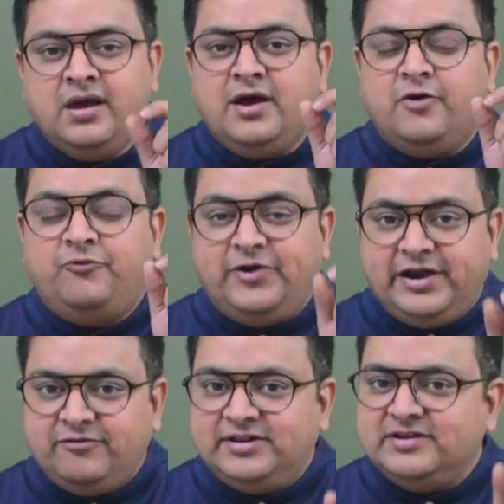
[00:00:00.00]

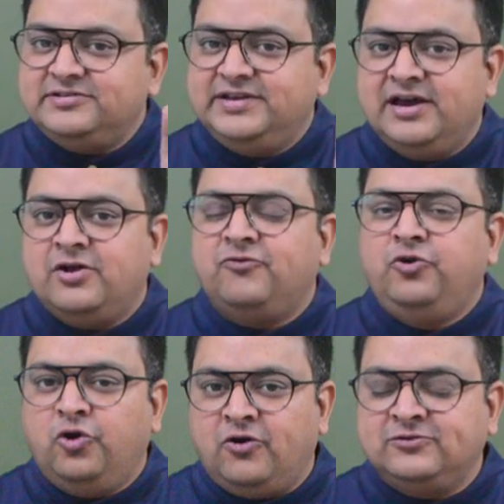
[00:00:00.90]
Whatever the share of
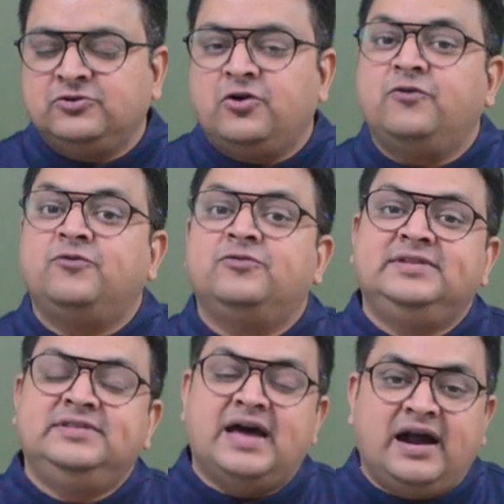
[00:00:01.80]
loss of
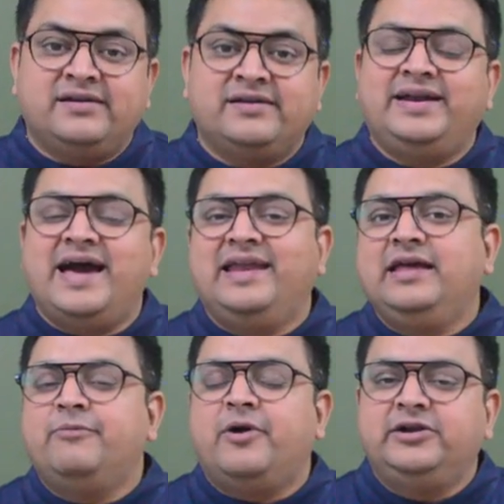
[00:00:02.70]
that
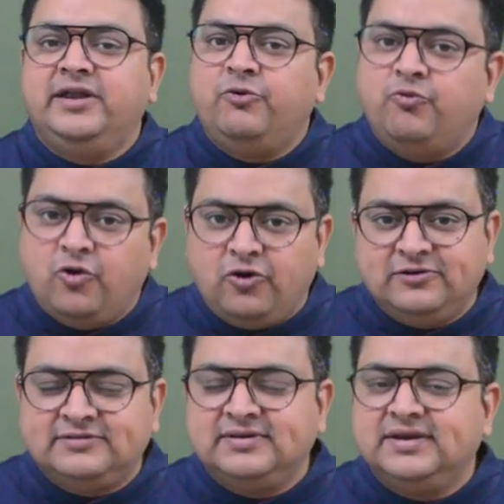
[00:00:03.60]
retiring partner
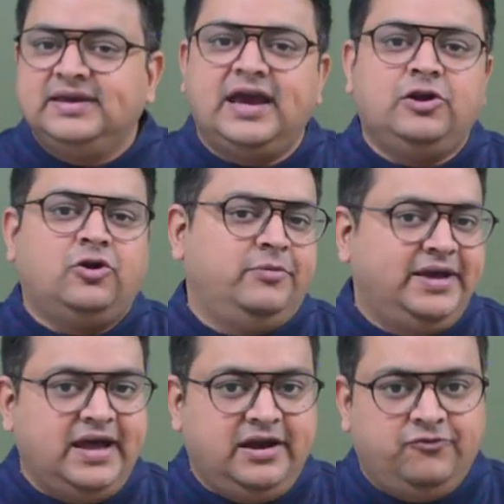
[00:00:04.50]
was cannot be
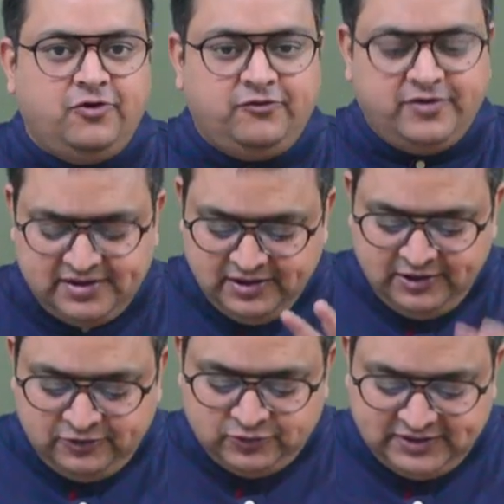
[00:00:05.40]
carried forward.
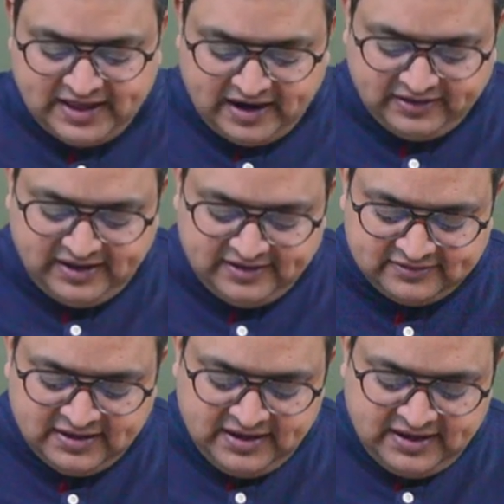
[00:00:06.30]
So in that
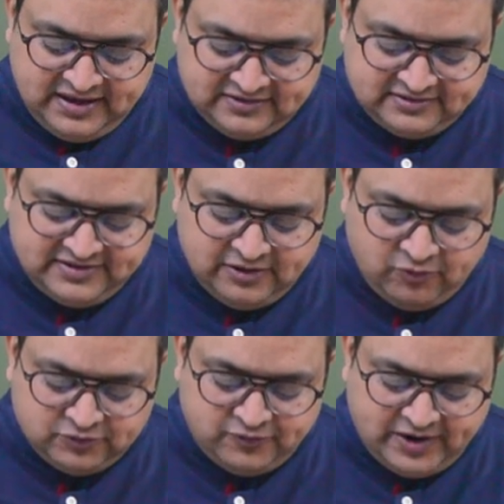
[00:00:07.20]
case, his share
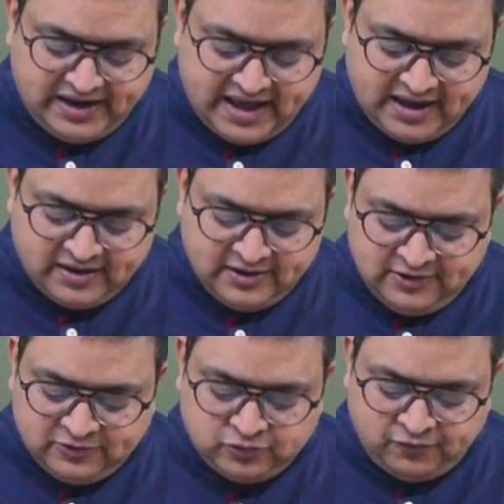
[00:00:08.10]
was 1 lakh.
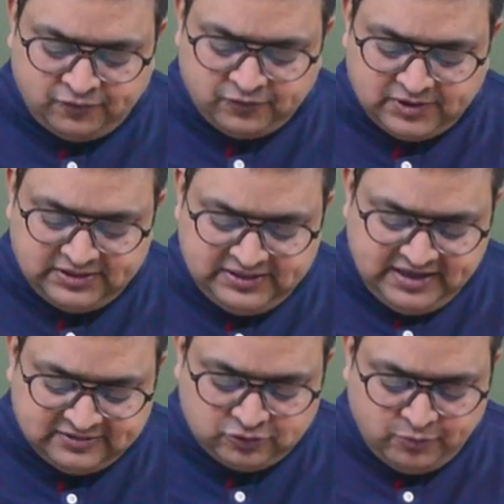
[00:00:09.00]
So
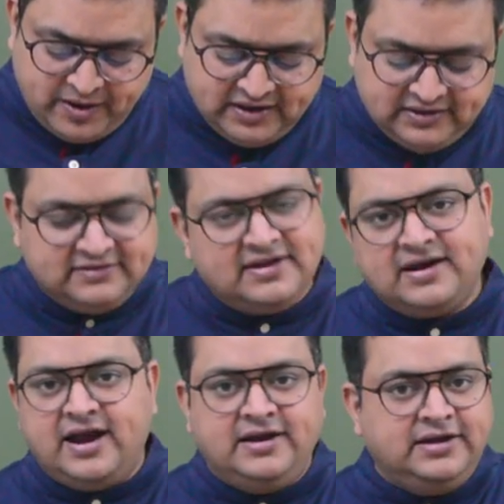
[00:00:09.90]
these two partners
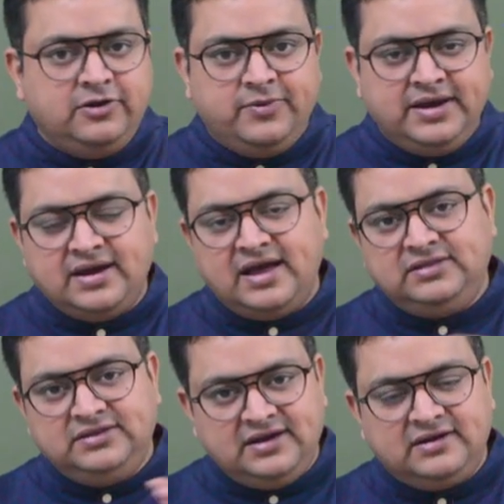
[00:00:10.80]
are continuing
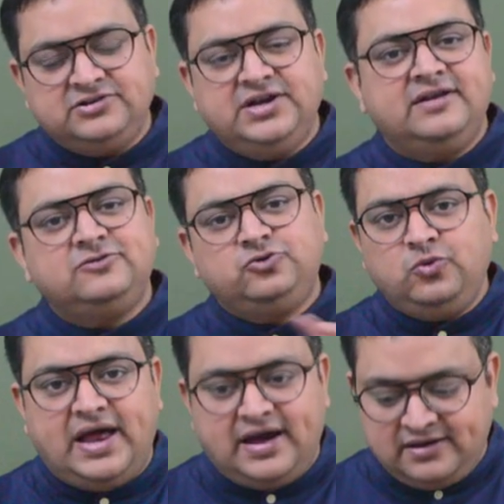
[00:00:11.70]
and their share is 2
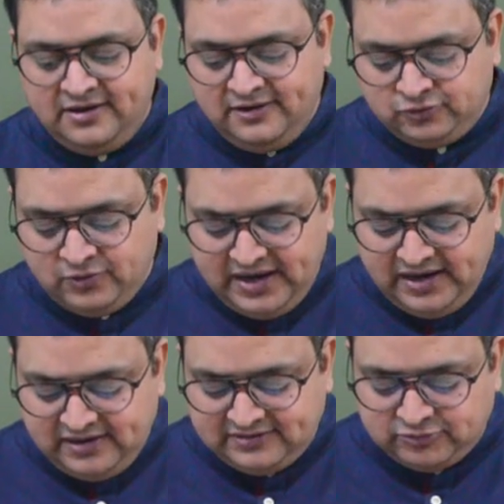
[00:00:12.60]
lakh. So
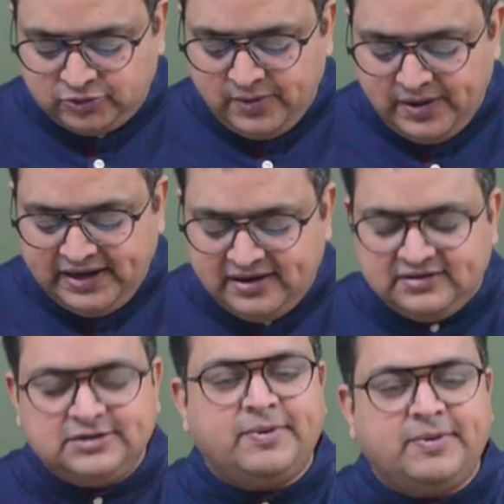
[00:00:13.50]
in subsequent year,
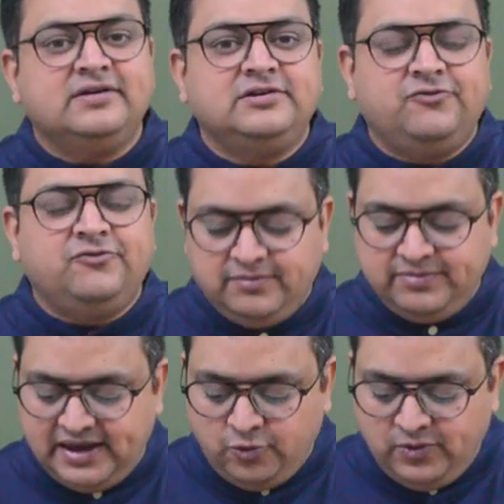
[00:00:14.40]
this partnership firm
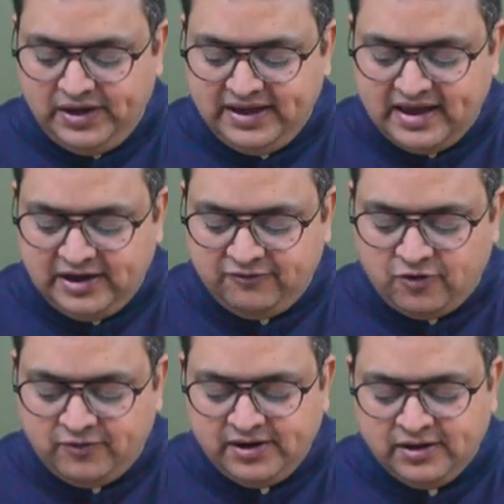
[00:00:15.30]
can only carry
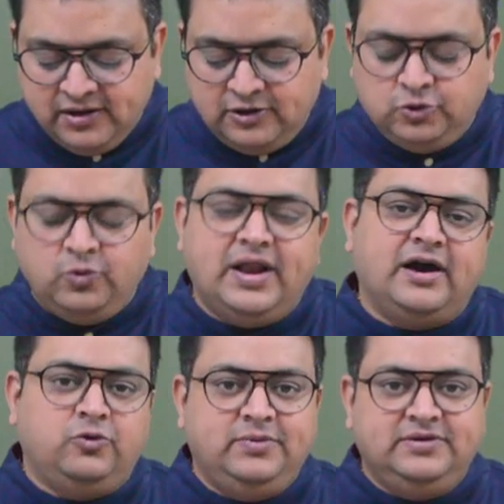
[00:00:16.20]
forward 2
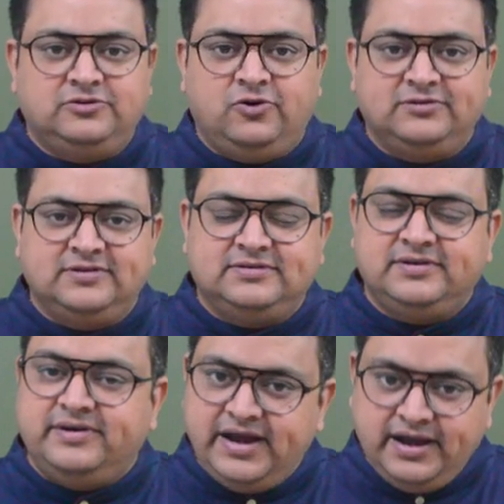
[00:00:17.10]
lakh rupees losses,
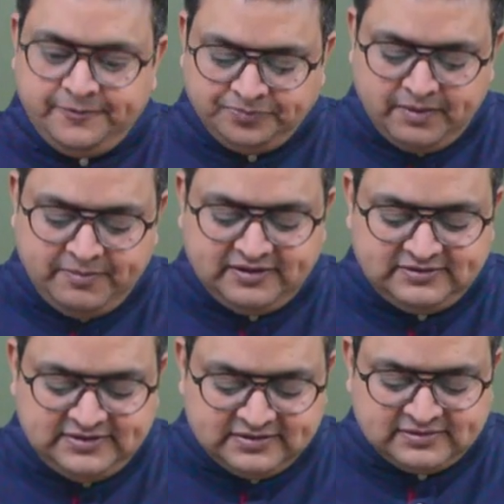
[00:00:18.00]
right? Because
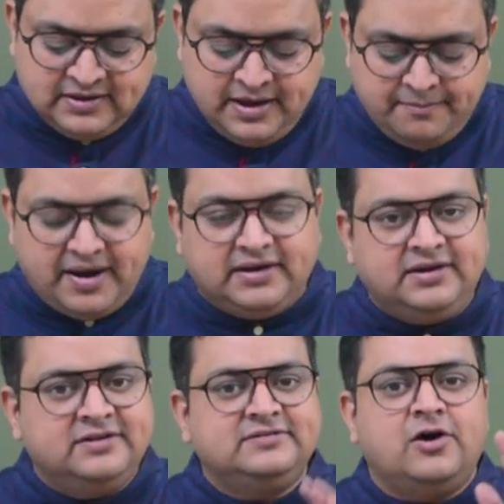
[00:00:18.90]
this partner
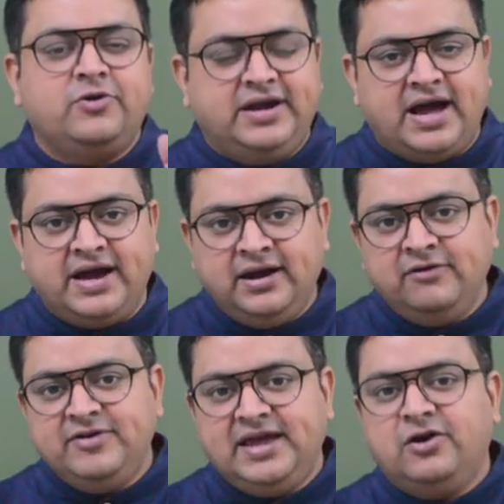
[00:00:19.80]
is now retired,
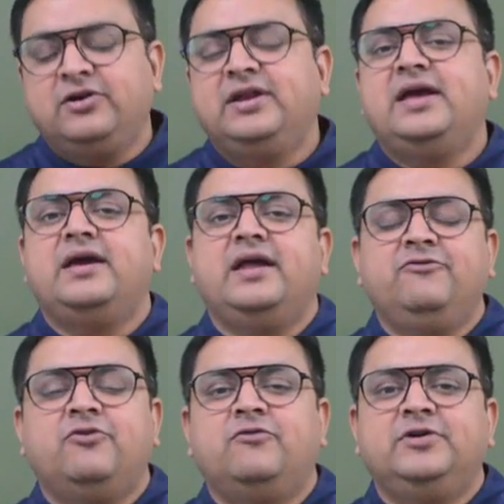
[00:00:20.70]
we cannot carry
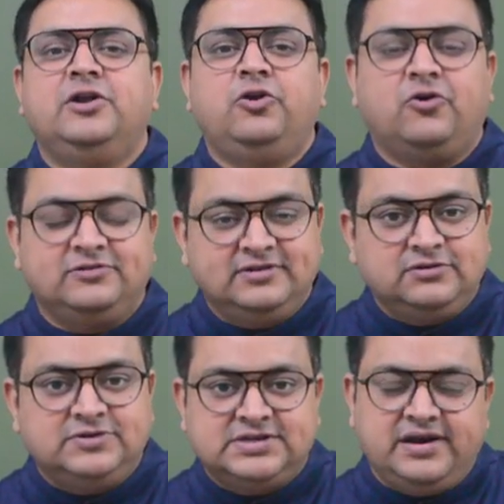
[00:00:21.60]
forward the losses
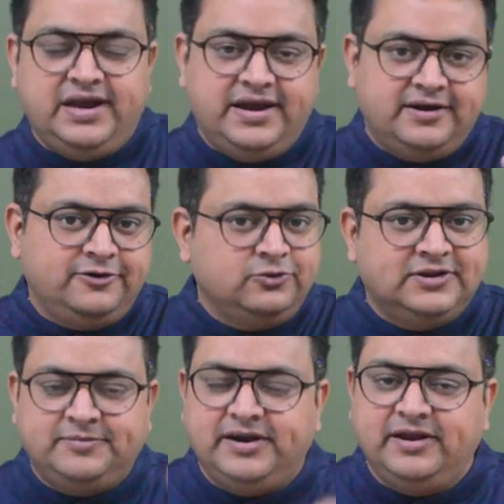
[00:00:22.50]
which are related to
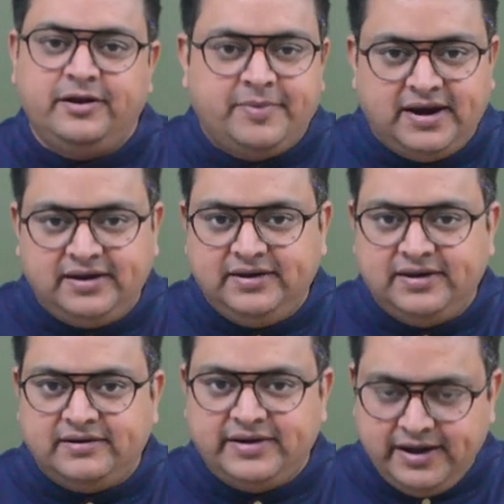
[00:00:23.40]
this particular partner,
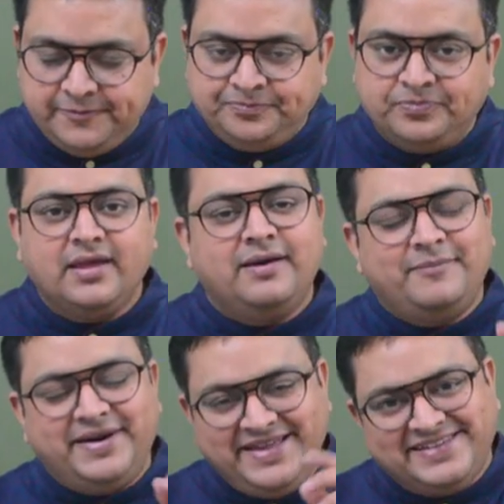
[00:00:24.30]
right?
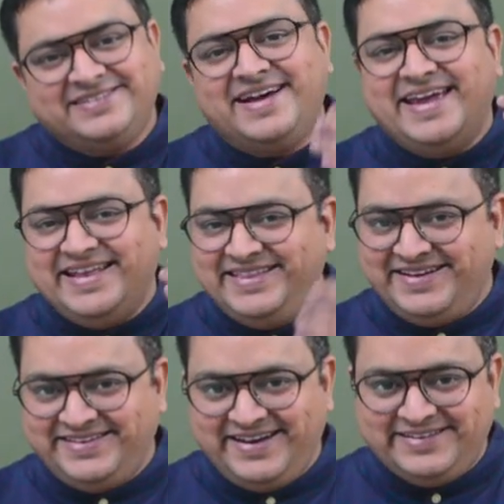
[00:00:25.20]
But yes, again, there
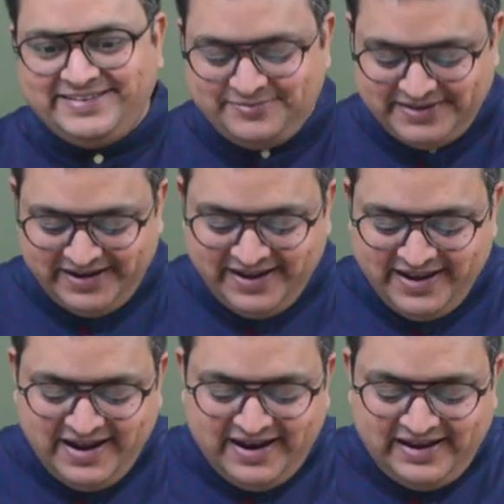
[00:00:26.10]
is an exception.
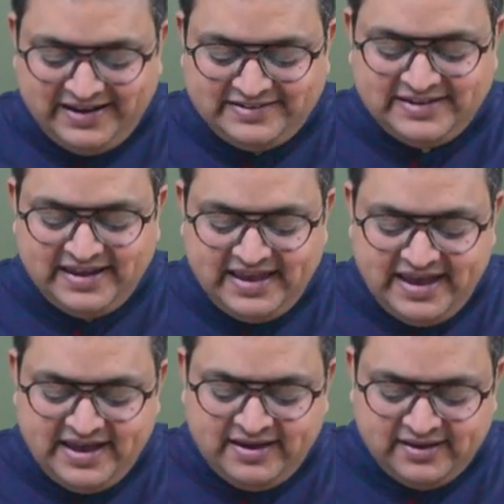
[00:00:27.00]
Let's say
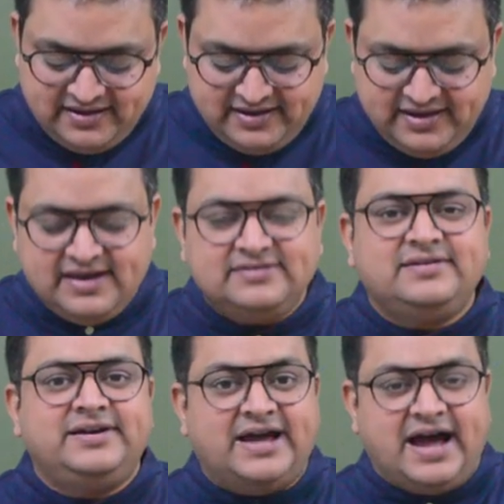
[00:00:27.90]
A is
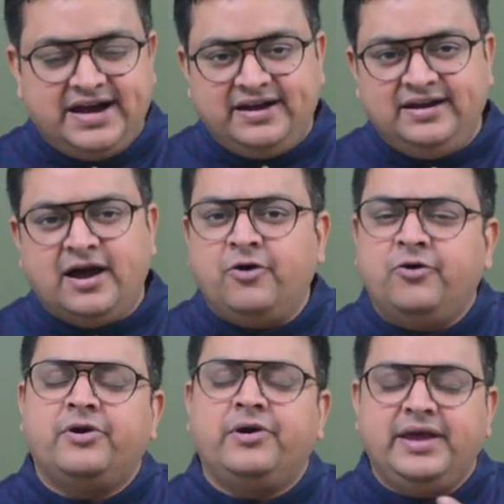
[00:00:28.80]
retired now,
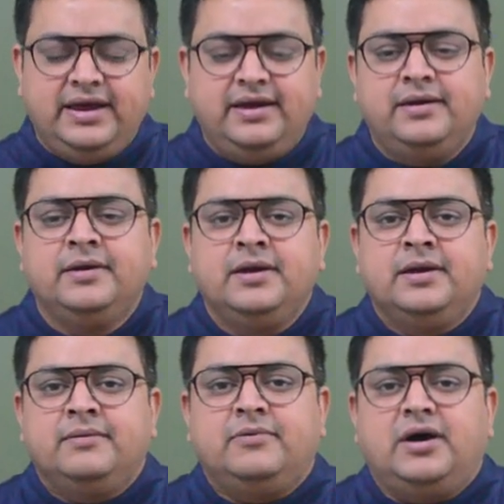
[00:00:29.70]
or A
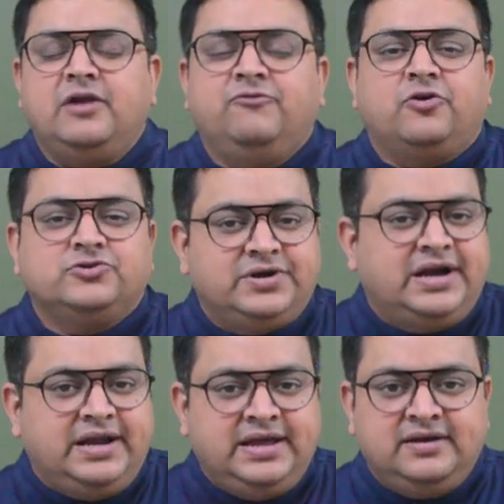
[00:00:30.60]

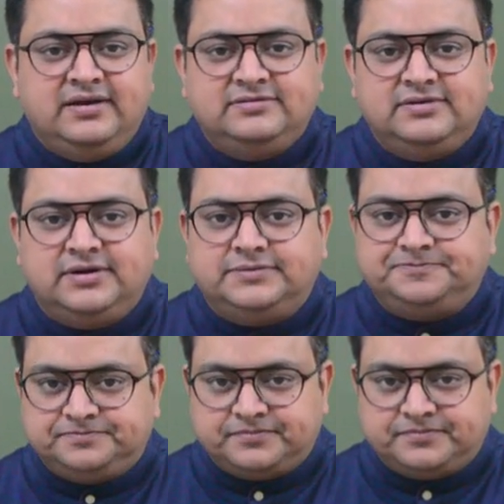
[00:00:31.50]
unfortunately is
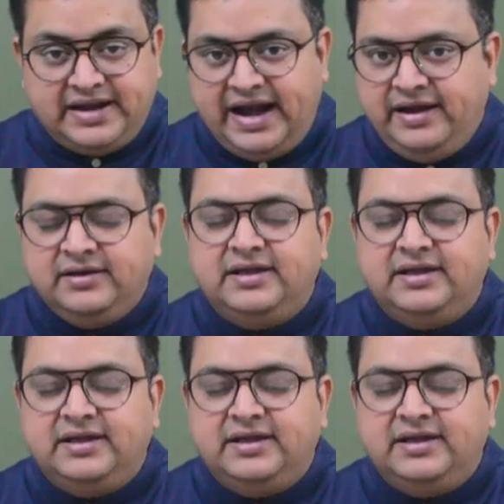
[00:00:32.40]
died.